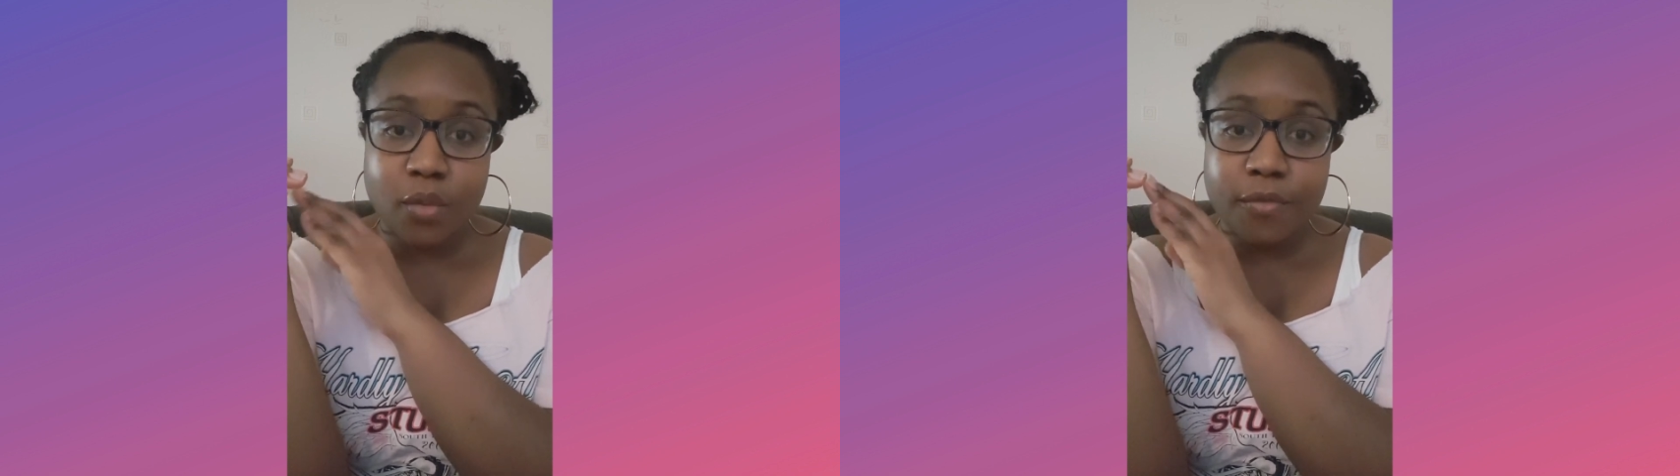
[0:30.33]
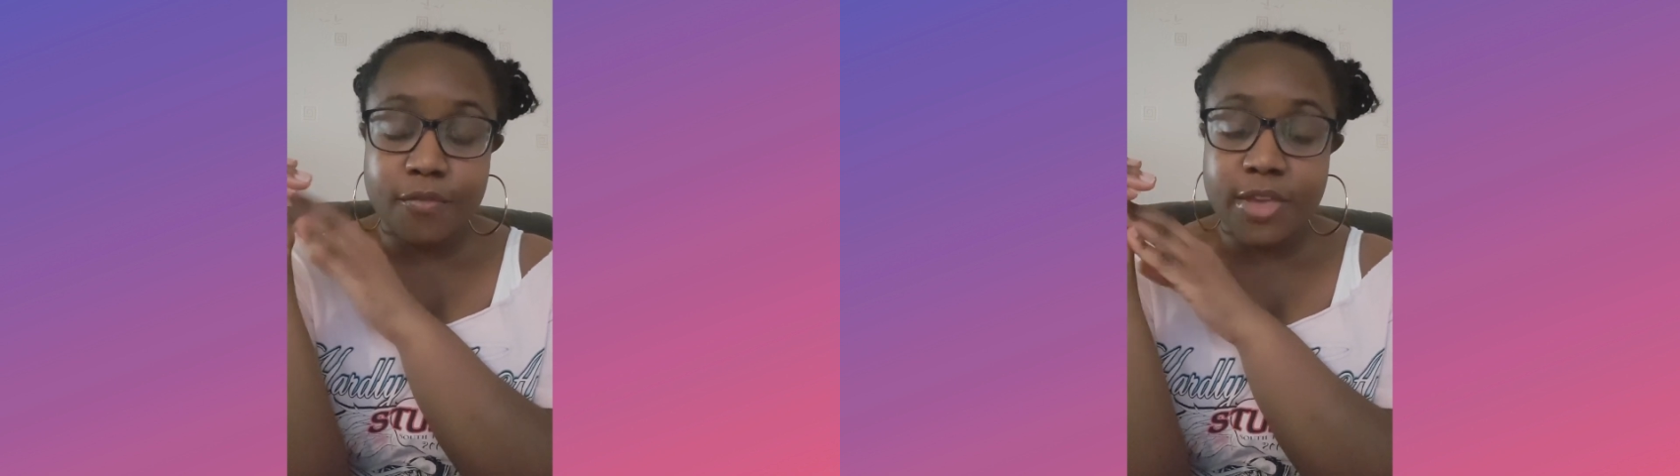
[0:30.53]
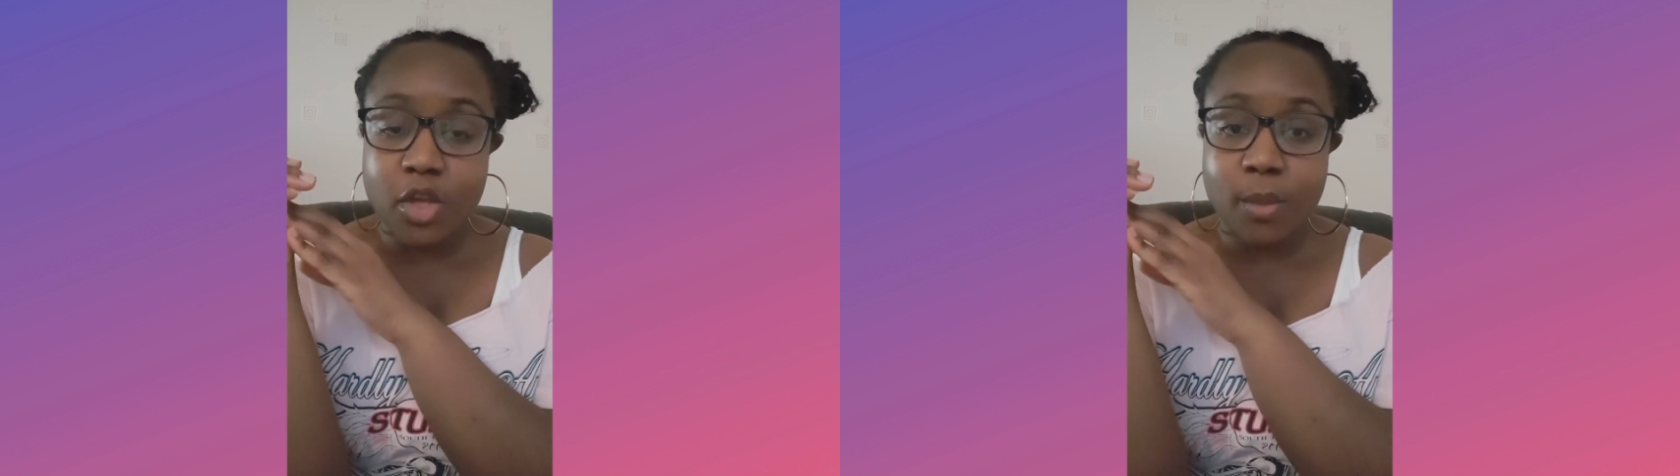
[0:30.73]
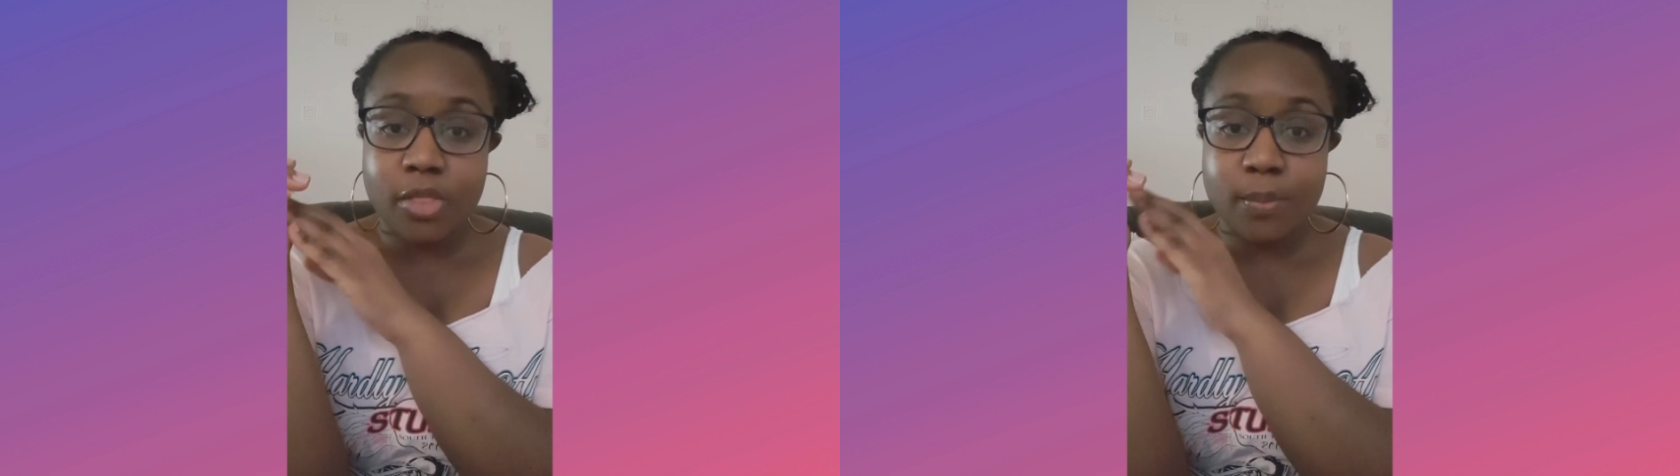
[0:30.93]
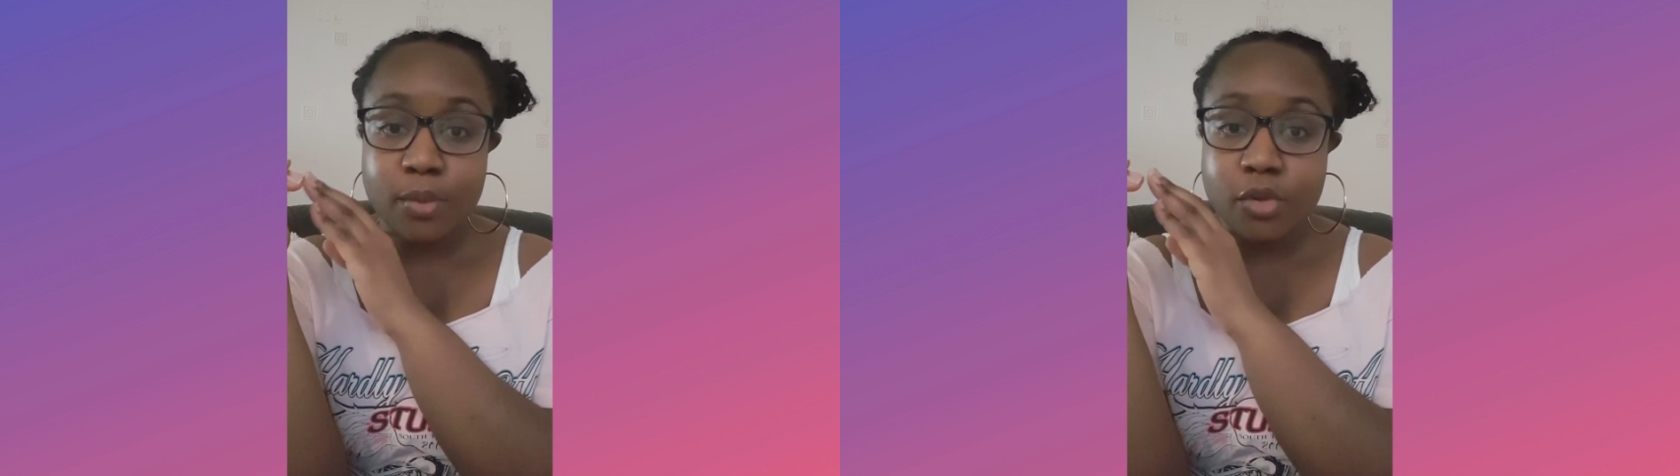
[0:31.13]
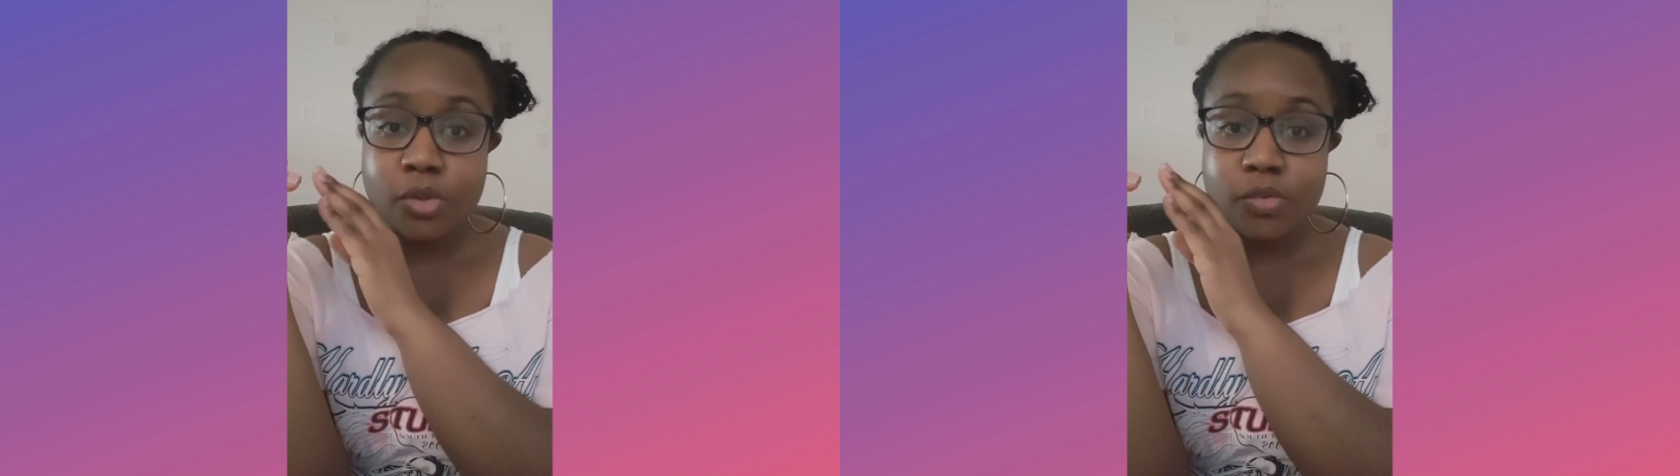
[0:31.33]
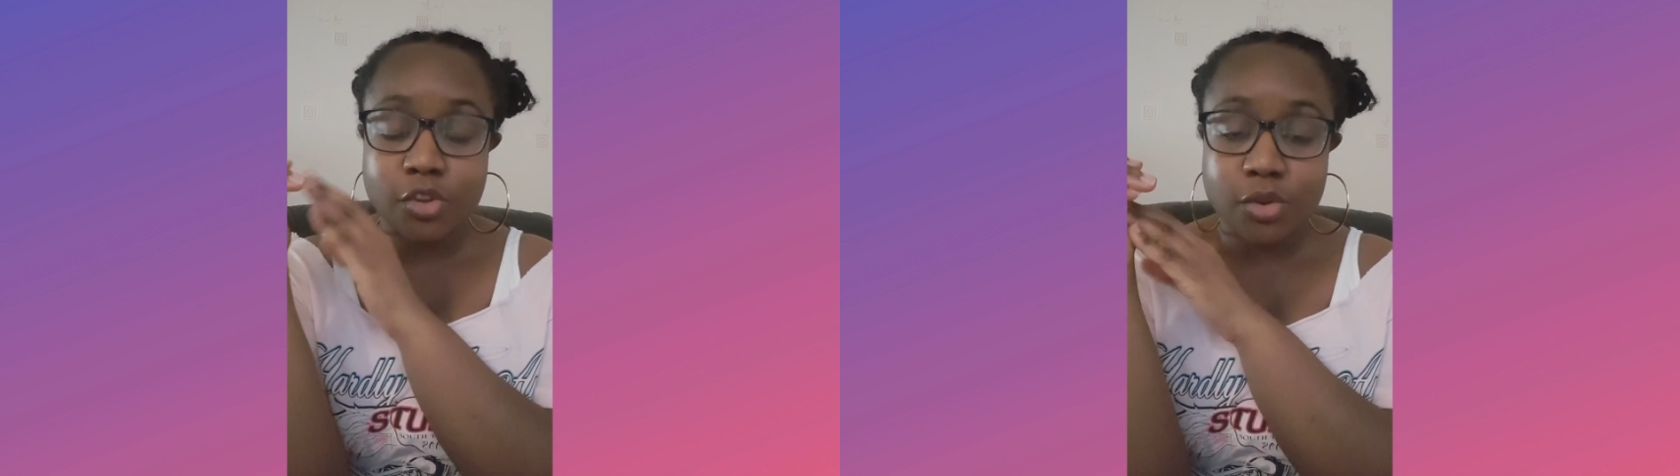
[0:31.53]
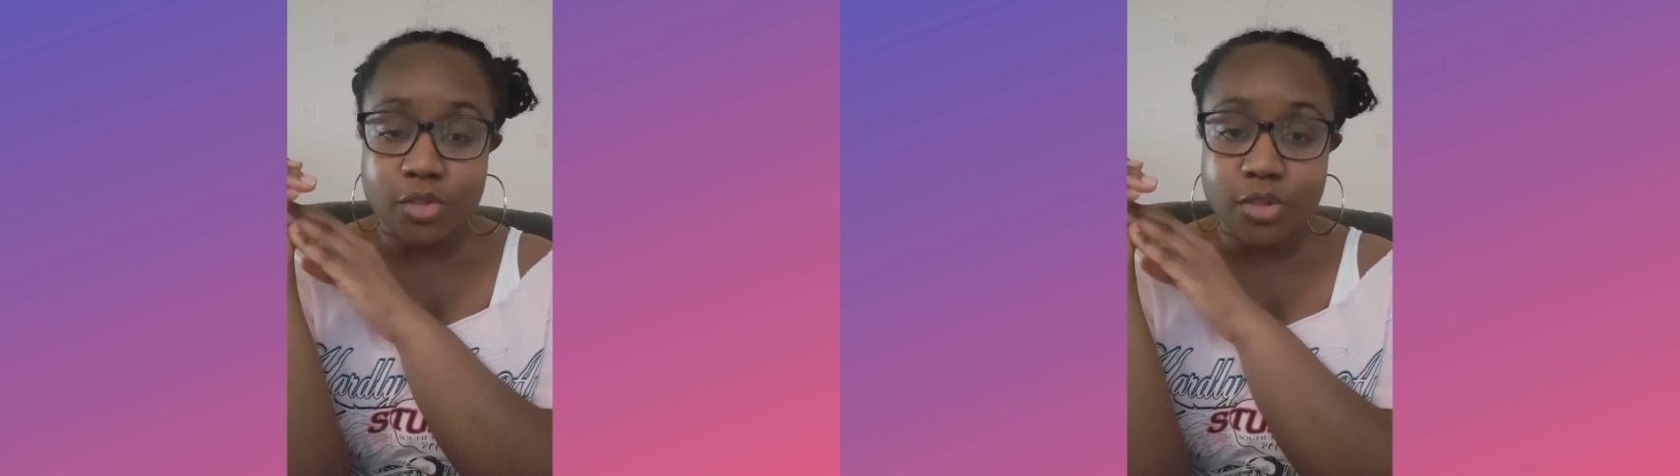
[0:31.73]
feel about the book you've
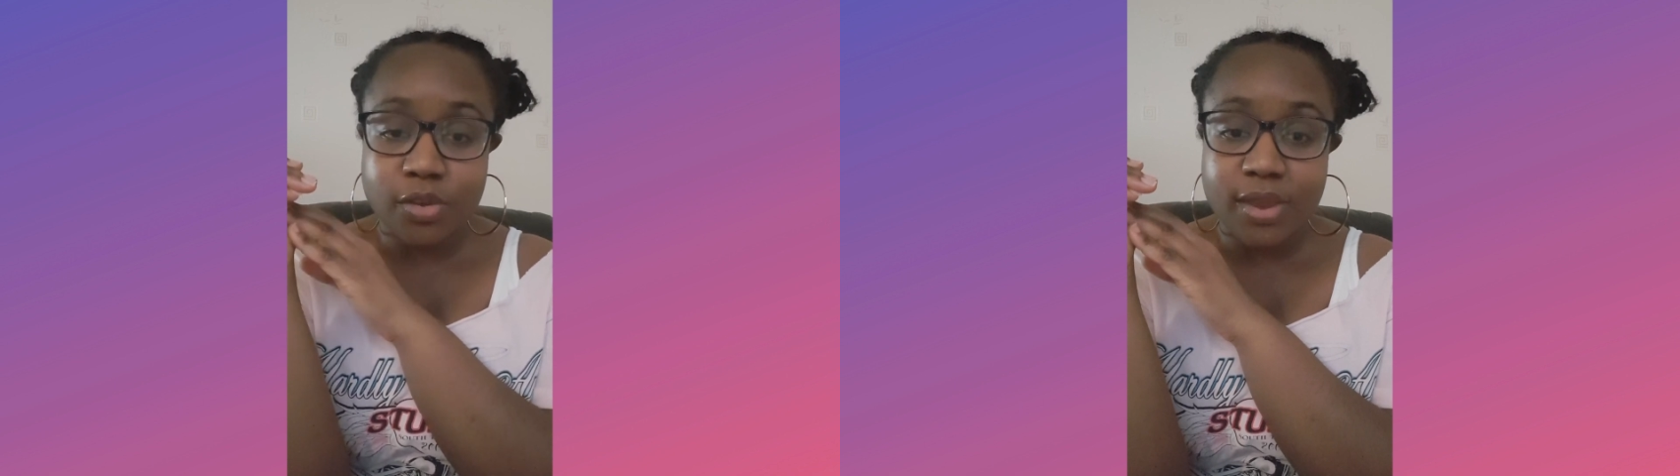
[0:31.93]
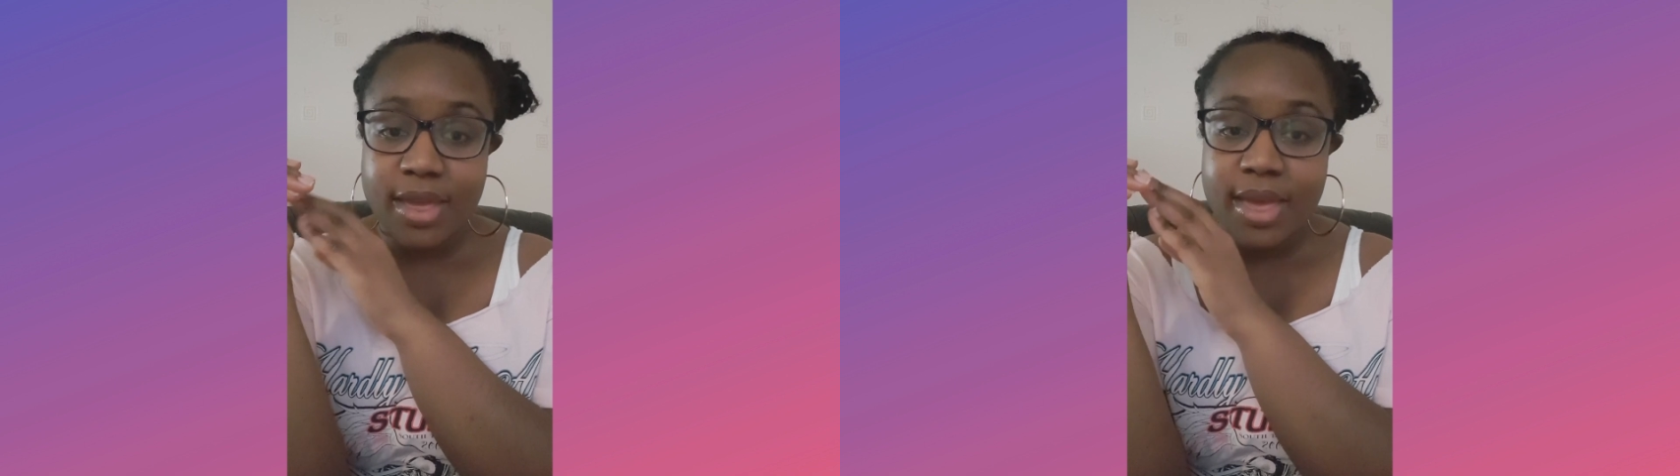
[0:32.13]
chosen.